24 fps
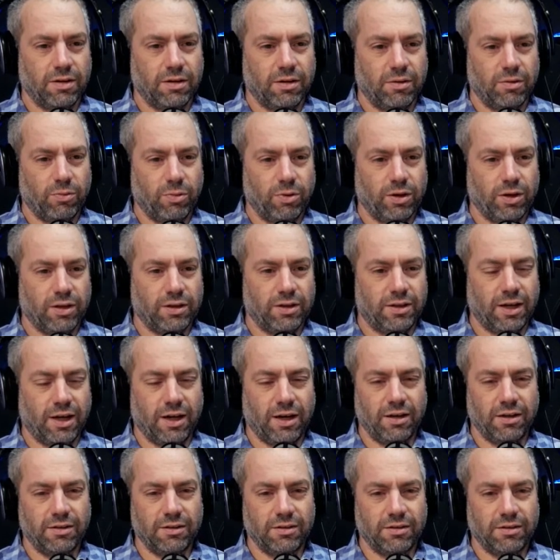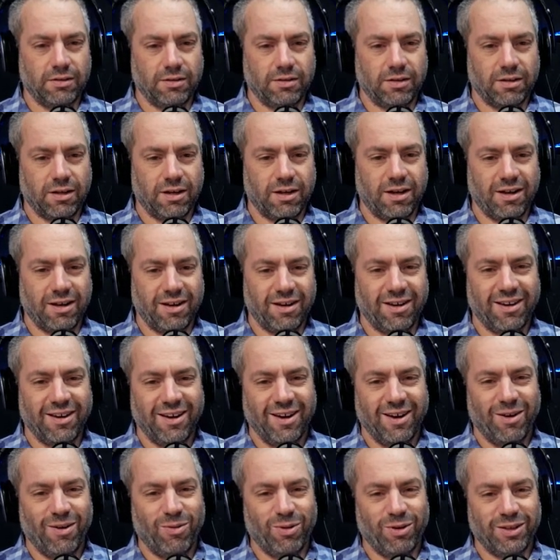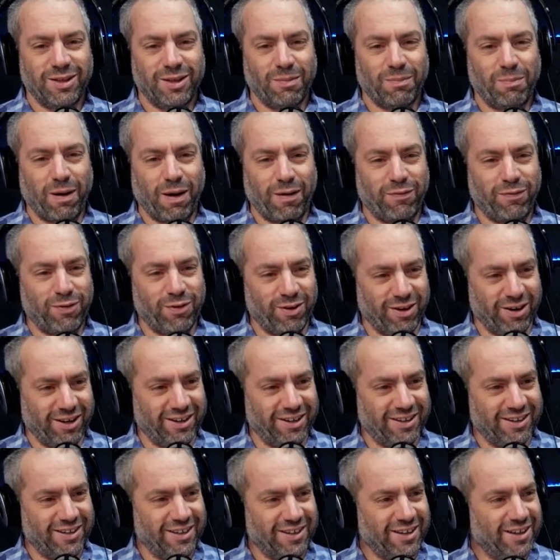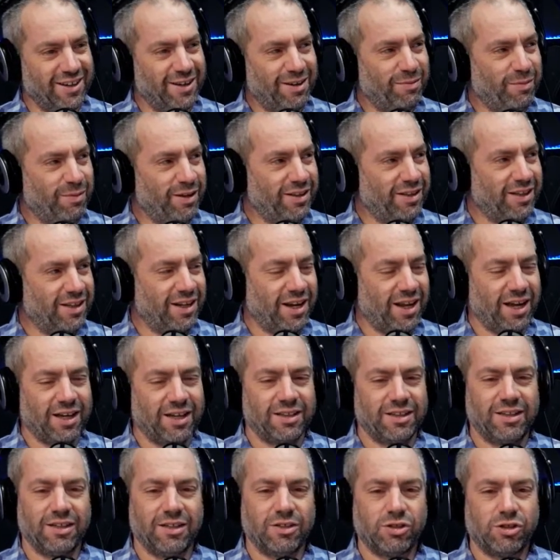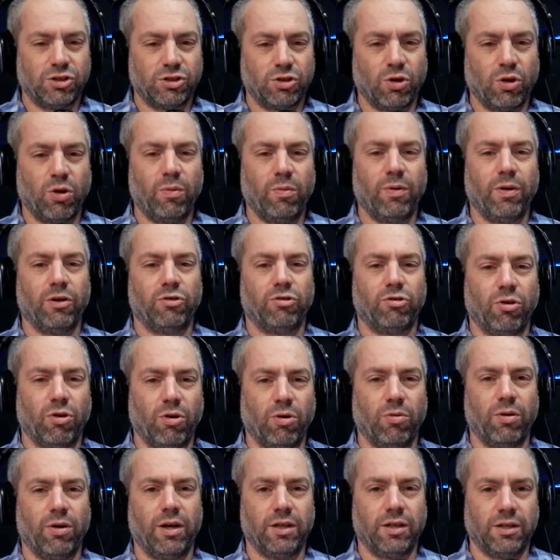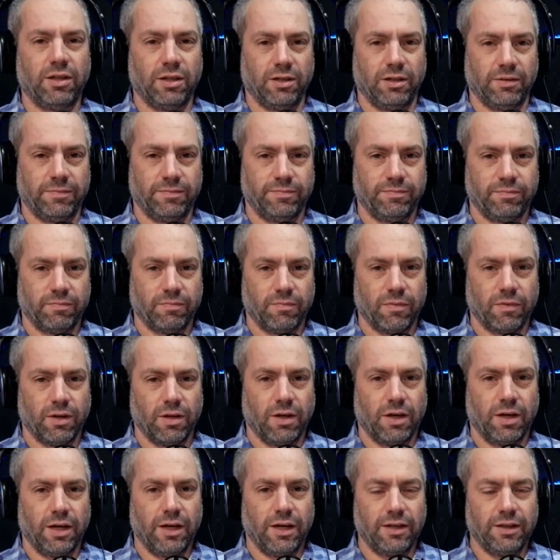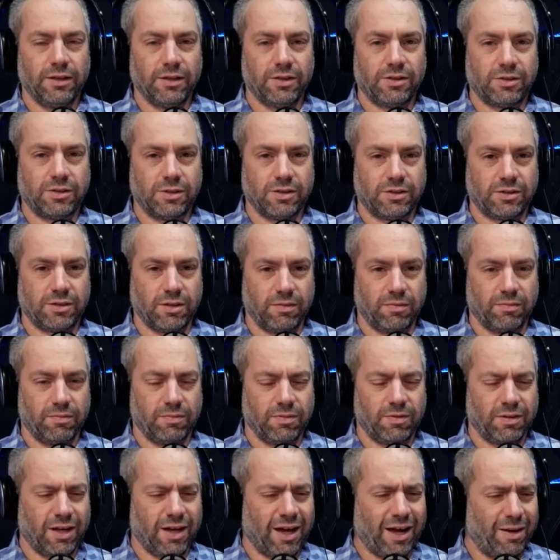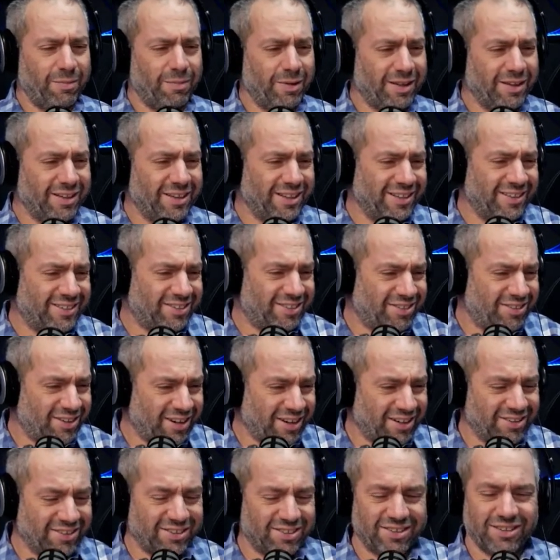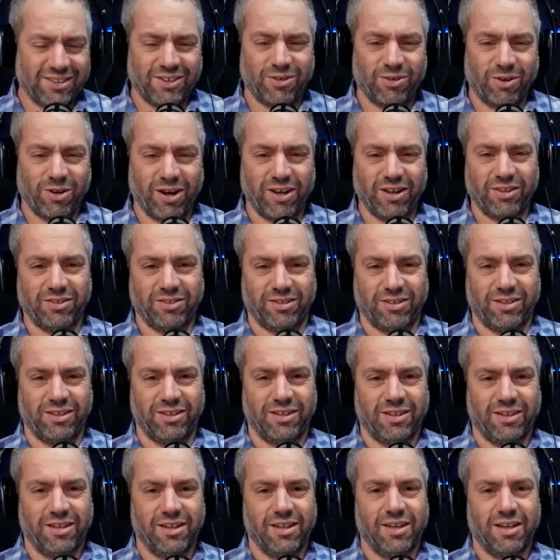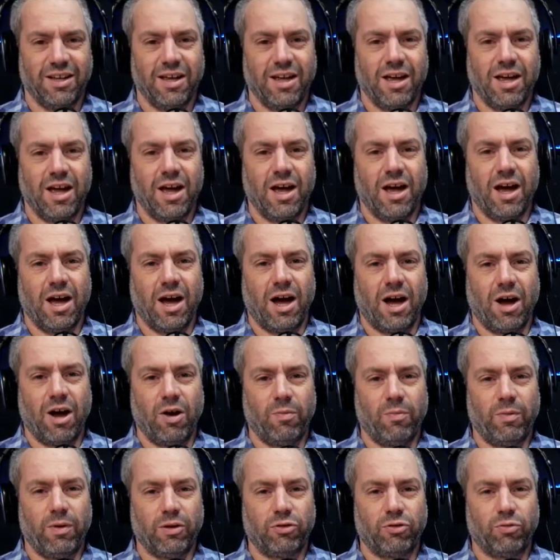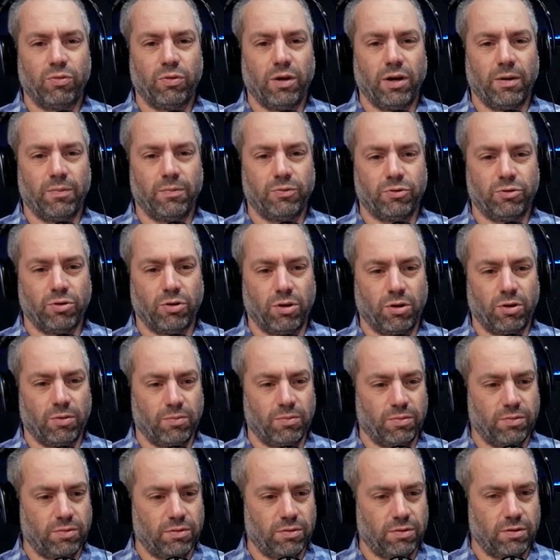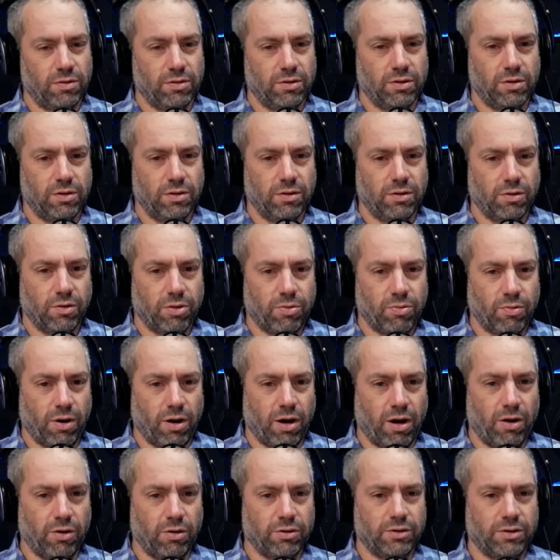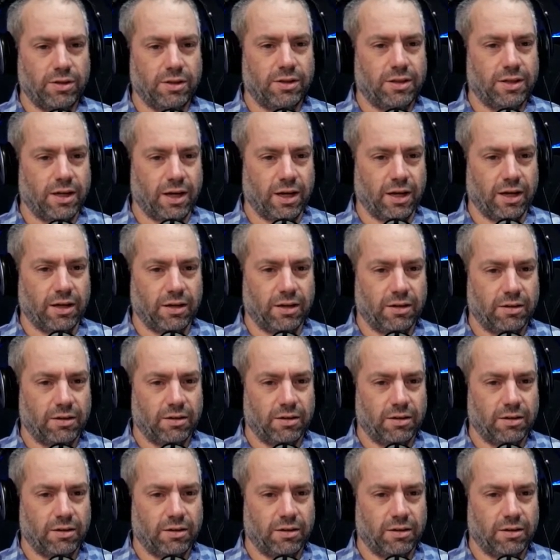we're done with the buffering, meaning like there's so much already in the system. I mean, it's just crazy how much we absorb throughout the day,